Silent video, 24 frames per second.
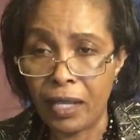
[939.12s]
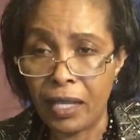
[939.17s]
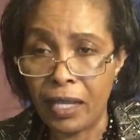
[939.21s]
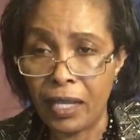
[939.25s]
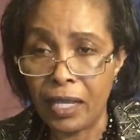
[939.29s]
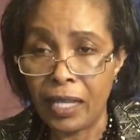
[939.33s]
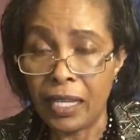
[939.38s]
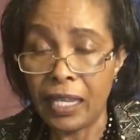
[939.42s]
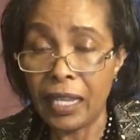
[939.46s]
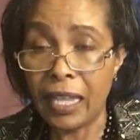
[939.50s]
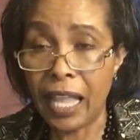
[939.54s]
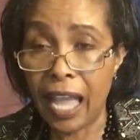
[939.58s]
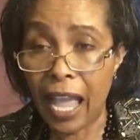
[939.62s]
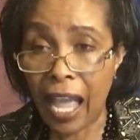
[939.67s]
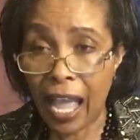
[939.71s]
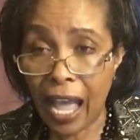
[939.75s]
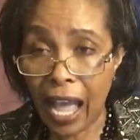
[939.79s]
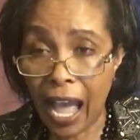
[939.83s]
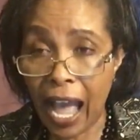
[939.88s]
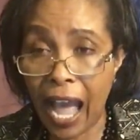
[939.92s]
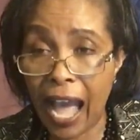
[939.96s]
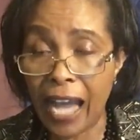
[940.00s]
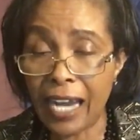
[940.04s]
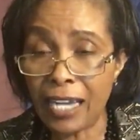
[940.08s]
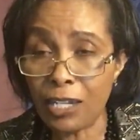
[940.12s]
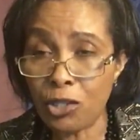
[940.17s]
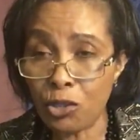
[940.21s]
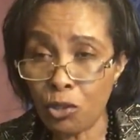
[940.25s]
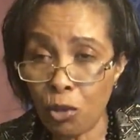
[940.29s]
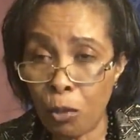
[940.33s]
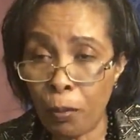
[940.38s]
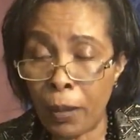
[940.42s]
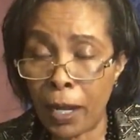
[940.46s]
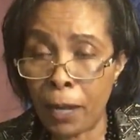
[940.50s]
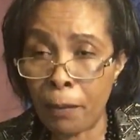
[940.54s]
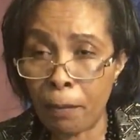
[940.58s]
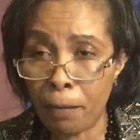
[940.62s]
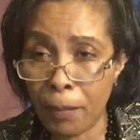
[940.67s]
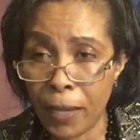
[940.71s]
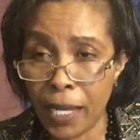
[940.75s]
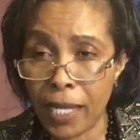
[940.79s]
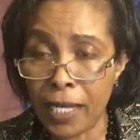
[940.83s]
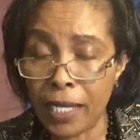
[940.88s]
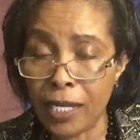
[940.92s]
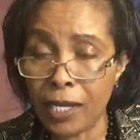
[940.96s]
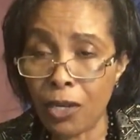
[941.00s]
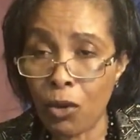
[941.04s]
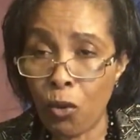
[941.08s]
They are a human
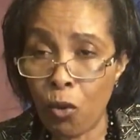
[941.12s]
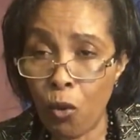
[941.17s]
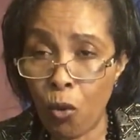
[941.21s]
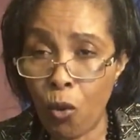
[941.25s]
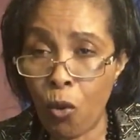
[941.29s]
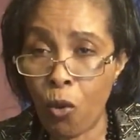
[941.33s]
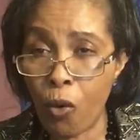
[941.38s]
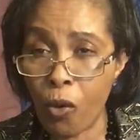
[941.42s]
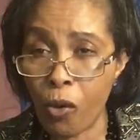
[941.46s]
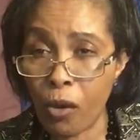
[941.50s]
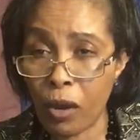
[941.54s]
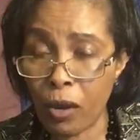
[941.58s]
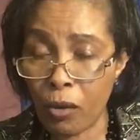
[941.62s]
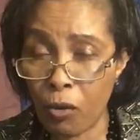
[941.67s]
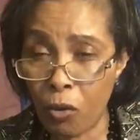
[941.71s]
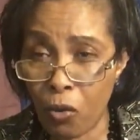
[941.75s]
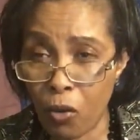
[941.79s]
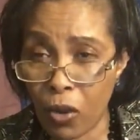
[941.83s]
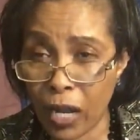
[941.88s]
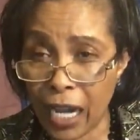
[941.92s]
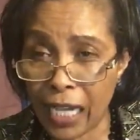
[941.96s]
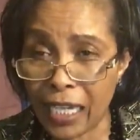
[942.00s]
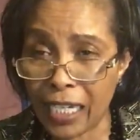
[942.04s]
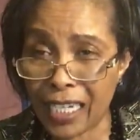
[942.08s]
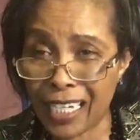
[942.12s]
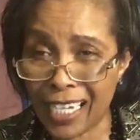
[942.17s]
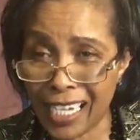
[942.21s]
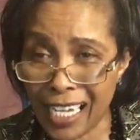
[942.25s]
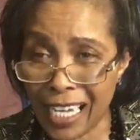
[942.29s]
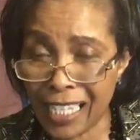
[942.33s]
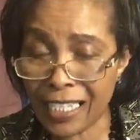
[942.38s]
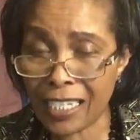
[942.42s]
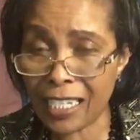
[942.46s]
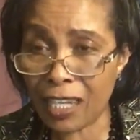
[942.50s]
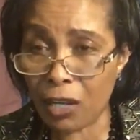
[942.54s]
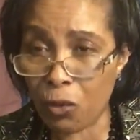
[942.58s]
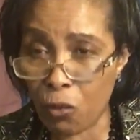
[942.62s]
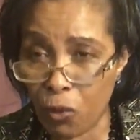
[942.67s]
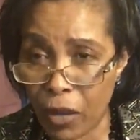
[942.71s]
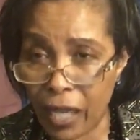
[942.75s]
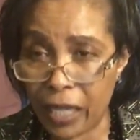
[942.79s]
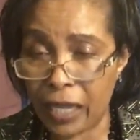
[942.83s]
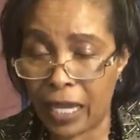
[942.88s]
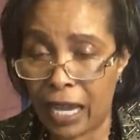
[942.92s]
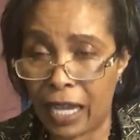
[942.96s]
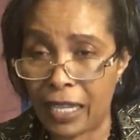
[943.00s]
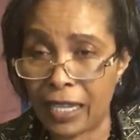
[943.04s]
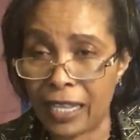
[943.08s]
being who, who can create a
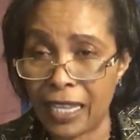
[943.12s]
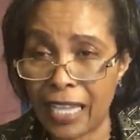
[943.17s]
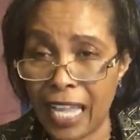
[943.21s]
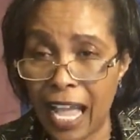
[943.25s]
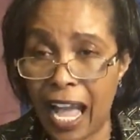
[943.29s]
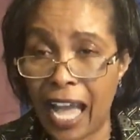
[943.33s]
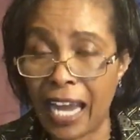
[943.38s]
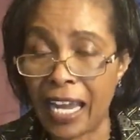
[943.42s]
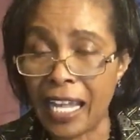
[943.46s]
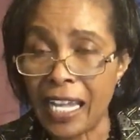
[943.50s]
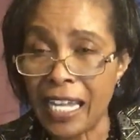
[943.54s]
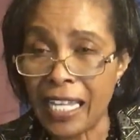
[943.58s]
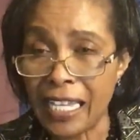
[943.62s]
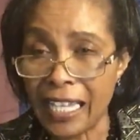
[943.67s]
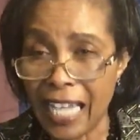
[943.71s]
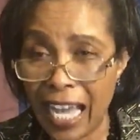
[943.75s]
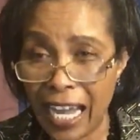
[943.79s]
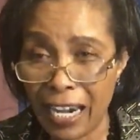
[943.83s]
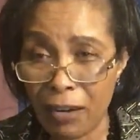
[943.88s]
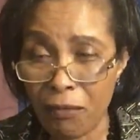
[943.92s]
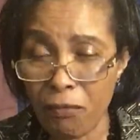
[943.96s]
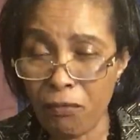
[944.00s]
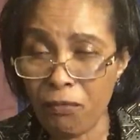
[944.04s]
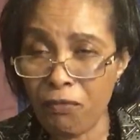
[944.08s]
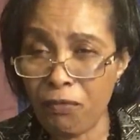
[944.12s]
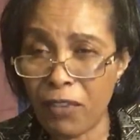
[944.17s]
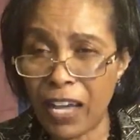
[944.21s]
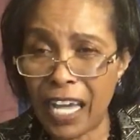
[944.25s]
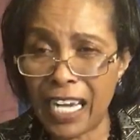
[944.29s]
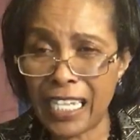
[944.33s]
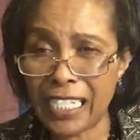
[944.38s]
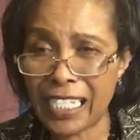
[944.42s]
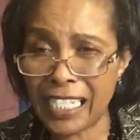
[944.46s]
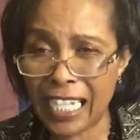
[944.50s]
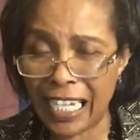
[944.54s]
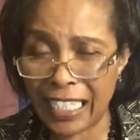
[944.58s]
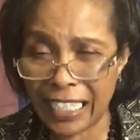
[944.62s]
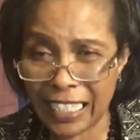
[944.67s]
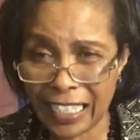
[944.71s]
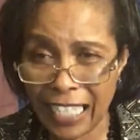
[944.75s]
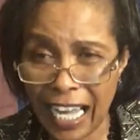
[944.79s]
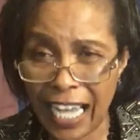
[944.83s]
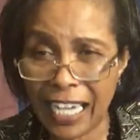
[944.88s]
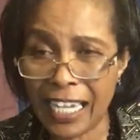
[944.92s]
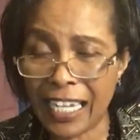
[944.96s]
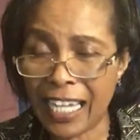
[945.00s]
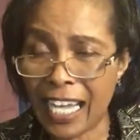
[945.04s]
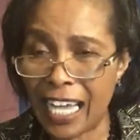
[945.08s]
weather. They are, they are very
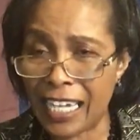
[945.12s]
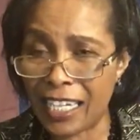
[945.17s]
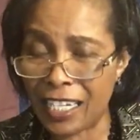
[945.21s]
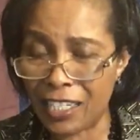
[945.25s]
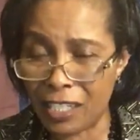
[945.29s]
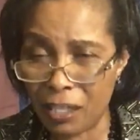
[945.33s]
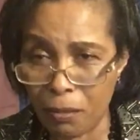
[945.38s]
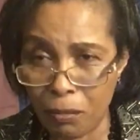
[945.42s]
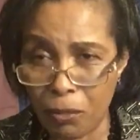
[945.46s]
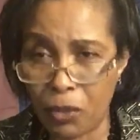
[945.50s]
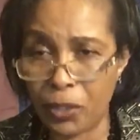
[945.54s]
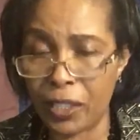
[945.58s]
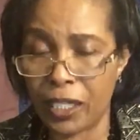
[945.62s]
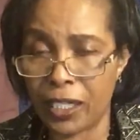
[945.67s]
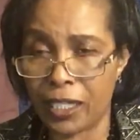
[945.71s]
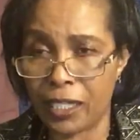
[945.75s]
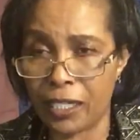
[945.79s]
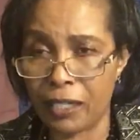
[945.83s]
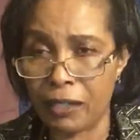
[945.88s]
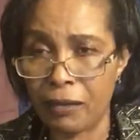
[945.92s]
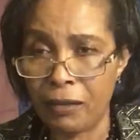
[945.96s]
satanic and demonic.